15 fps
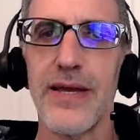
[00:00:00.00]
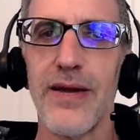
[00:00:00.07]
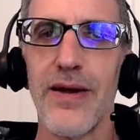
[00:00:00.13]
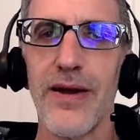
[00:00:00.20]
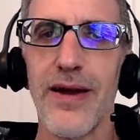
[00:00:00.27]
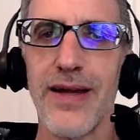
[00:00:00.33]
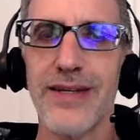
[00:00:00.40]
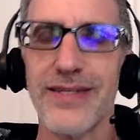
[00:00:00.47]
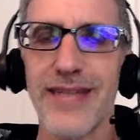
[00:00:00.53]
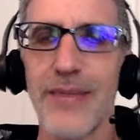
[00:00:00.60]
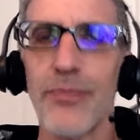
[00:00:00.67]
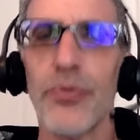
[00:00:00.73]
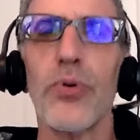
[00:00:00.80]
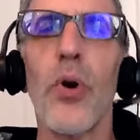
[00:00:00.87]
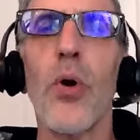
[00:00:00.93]
I should
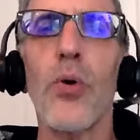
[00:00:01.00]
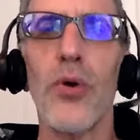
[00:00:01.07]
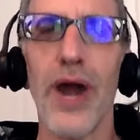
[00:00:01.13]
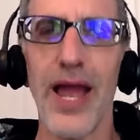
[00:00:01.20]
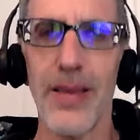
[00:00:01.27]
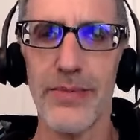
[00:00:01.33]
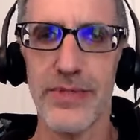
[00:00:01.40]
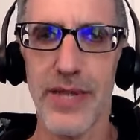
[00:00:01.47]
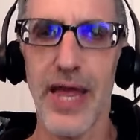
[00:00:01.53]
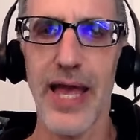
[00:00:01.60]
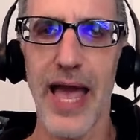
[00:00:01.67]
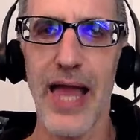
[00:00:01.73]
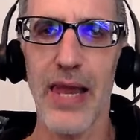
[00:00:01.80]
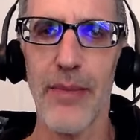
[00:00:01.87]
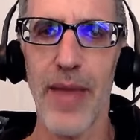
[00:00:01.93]
say programs
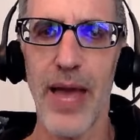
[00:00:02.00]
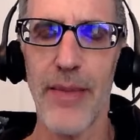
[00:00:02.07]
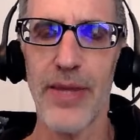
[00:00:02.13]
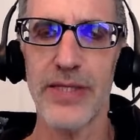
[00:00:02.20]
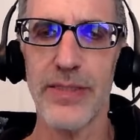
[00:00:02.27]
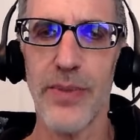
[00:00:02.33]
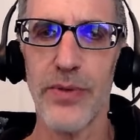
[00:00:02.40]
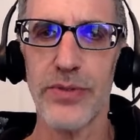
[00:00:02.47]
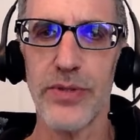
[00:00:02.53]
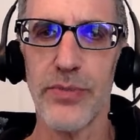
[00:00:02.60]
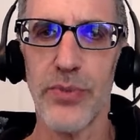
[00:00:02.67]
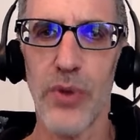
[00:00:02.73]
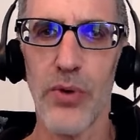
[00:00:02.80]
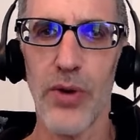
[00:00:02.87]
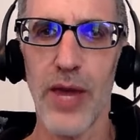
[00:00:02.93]
like Alabama as opposed
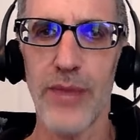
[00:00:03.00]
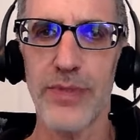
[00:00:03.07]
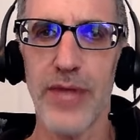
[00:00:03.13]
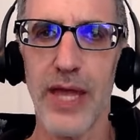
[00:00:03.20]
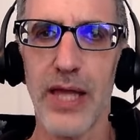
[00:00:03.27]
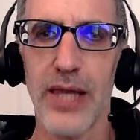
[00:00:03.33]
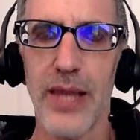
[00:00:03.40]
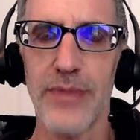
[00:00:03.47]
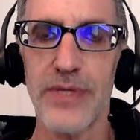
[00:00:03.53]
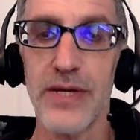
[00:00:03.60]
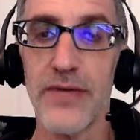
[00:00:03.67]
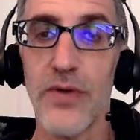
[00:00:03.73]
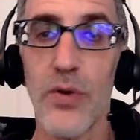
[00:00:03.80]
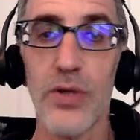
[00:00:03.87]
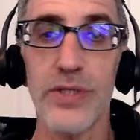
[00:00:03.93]
to programs like Clemson.
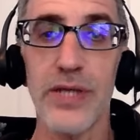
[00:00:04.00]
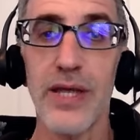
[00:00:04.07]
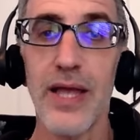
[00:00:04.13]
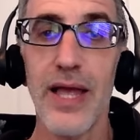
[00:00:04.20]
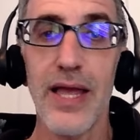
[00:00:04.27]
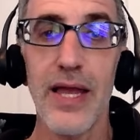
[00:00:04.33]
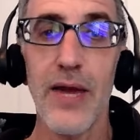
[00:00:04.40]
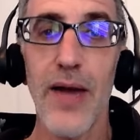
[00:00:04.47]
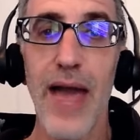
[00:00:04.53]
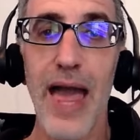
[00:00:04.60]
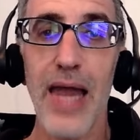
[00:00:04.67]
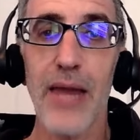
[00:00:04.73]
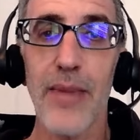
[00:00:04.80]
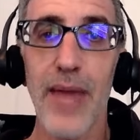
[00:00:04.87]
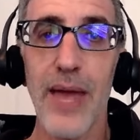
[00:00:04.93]
And, of course, you know,
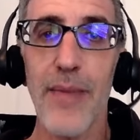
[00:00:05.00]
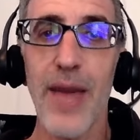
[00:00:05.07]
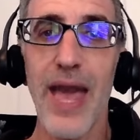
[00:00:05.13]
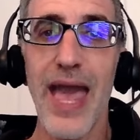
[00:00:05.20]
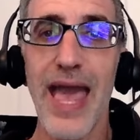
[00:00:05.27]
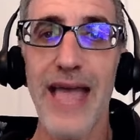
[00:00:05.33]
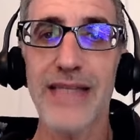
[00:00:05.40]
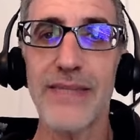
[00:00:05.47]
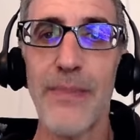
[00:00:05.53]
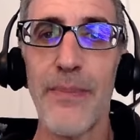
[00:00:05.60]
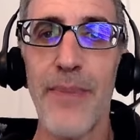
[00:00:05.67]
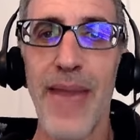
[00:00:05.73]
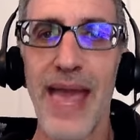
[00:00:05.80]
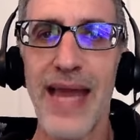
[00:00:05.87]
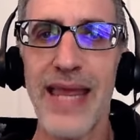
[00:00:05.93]
Alabama has
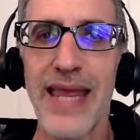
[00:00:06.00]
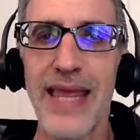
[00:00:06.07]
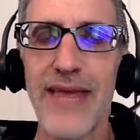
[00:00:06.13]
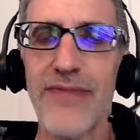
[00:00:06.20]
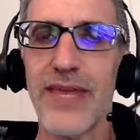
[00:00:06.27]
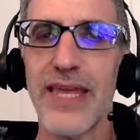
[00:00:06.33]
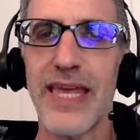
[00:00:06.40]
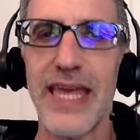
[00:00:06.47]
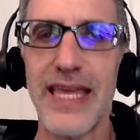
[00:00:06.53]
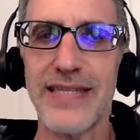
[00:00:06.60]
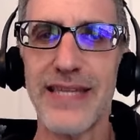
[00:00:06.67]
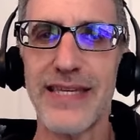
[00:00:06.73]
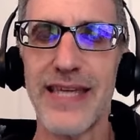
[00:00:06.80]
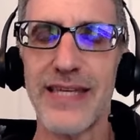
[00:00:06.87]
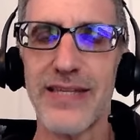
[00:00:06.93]
many of the
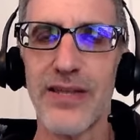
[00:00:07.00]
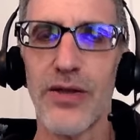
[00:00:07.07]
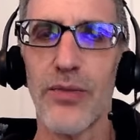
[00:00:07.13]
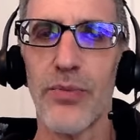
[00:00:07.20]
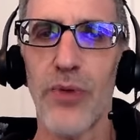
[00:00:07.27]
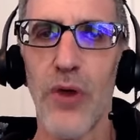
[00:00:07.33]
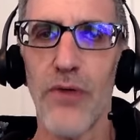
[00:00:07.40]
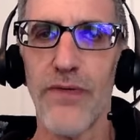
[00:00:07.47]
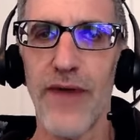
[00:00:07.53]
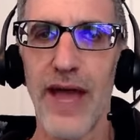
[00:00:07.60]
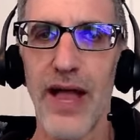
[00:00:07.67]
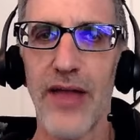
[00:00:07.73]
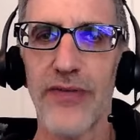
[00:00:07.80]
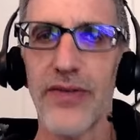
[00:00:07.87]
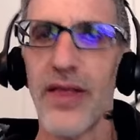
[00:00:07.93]
key statistical
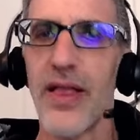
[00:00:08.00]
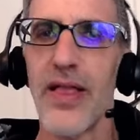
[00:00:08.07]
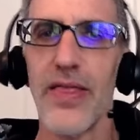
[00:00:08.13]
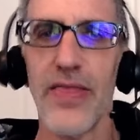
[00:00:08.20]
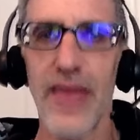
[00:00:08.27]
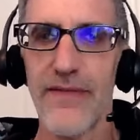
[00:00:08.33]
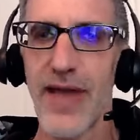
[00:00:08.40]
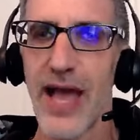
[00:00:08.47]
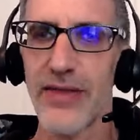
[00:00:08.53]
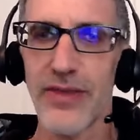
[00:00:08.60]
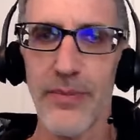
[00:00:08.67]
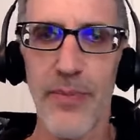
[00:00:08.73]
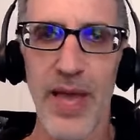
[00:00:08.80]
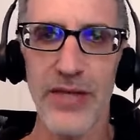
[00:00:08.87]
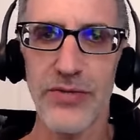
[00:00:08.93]
profiles. They've
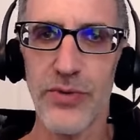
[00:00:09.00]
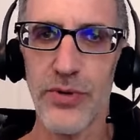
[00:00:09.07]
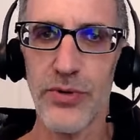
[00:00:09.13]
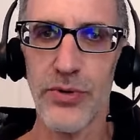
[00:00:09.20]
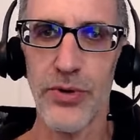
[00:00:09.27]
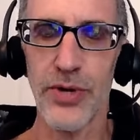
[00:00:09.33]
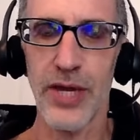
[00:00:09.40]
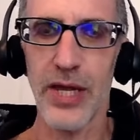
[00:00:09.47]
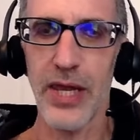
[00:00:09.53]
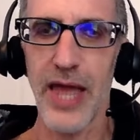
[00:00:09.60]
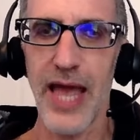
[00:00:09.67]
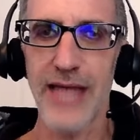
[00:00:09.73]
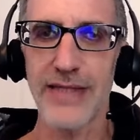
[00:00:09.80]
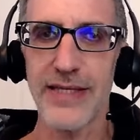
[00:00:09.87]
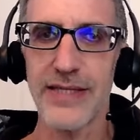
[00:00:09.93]
got the best recruiting
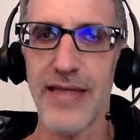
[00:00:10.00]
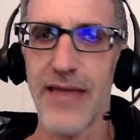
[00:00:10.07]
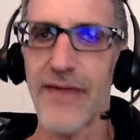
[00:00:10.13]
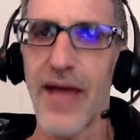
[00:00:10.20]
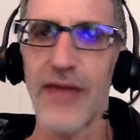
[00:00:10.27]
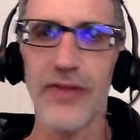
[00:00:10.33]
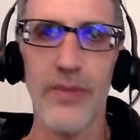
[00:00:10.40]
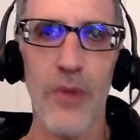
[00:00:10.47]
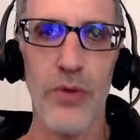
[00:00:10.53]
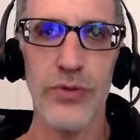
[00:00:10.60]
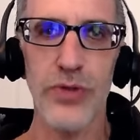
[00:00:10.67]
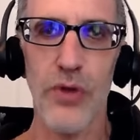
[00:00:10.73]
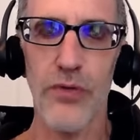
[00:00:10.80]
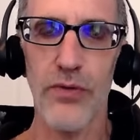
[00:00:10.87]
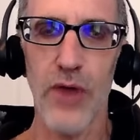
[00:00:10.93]
classes. They've got the
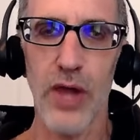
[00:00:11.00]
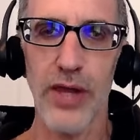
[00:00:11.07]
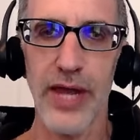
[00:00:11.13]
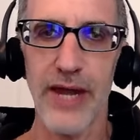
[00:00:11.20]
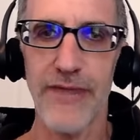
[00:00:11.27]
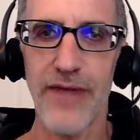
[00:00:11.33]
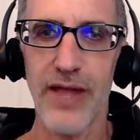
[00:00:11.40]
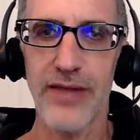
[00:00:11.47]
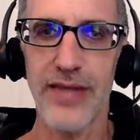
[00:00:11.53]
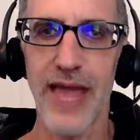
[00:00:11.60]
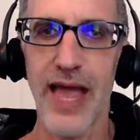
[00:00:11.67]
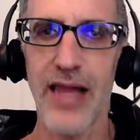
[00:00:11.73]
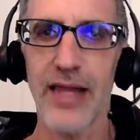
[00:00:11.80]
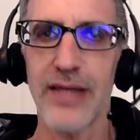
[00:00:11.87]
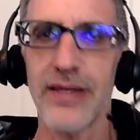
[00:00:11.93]
most overall NFL
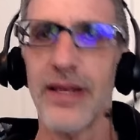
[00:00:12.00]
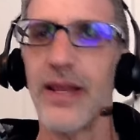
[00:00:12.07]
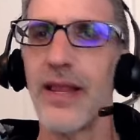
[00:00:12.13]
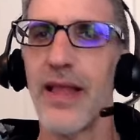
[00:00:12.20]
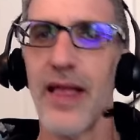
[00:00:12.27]
talent.